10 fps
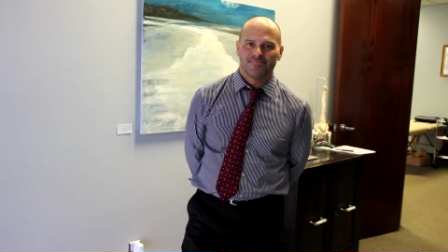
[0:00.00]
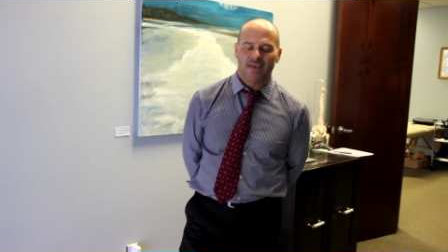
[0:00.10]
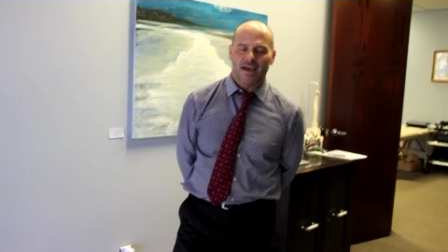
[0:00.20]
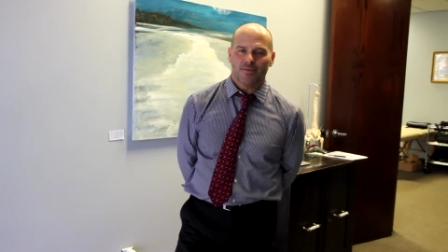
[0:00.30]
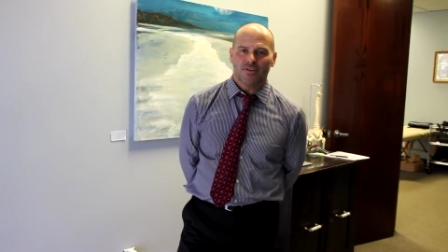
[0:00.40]

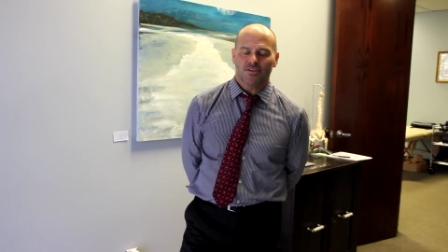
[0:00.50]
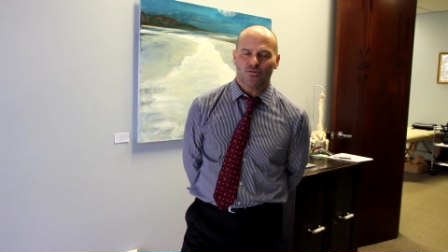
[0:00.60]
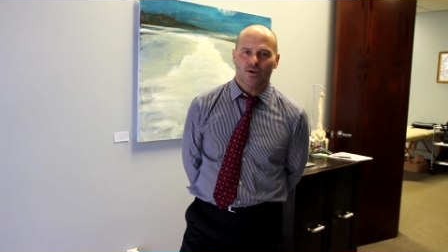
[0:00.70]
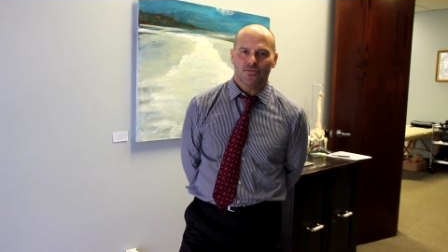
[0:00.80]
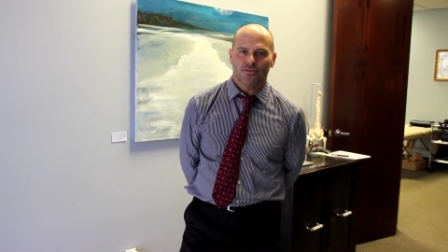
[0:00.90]
Hi, I'm Dr.
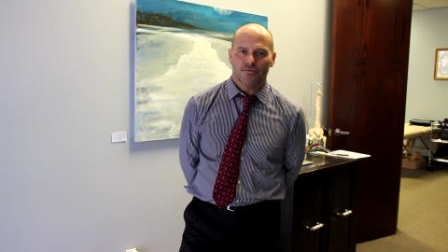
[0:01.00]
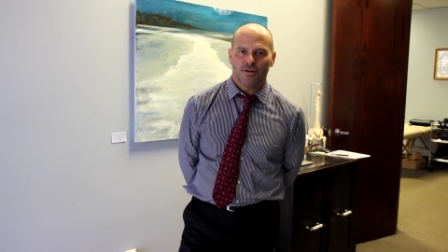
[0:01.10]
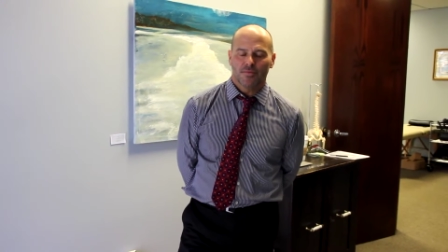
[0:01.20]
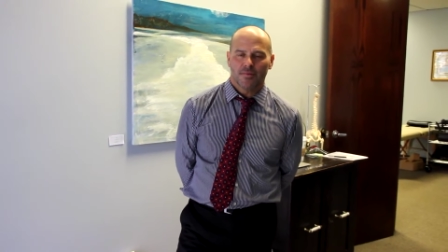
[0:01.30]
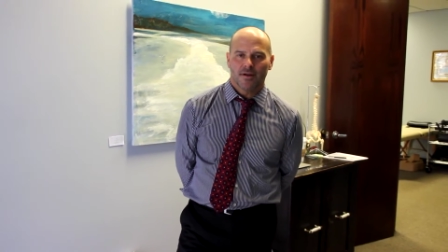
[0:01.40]
Russell
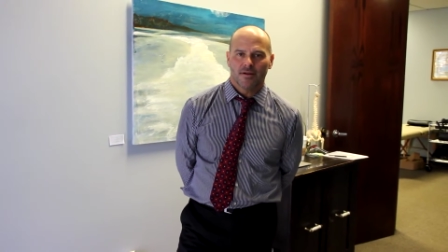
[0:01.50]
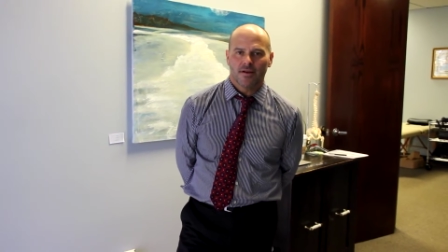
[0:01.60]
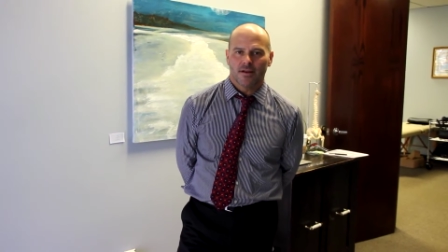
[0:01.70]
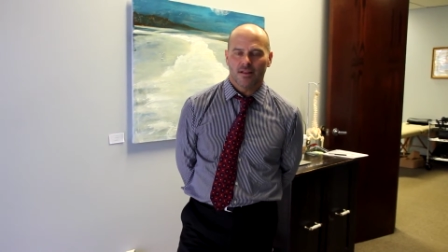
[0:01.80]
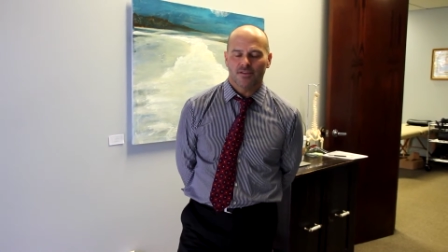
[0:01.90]
Friedman,
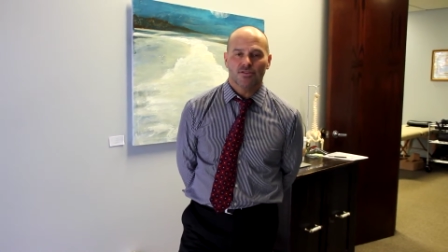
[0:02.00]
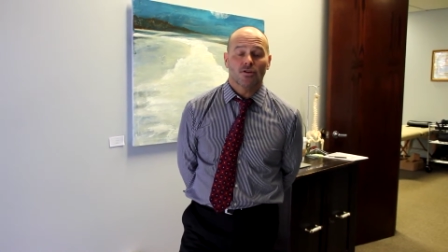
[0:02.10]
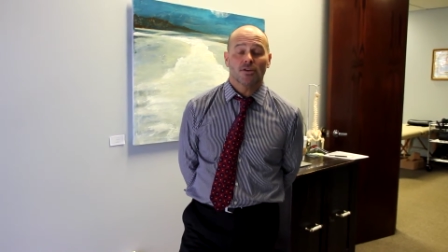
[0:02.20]
and I'd like to talk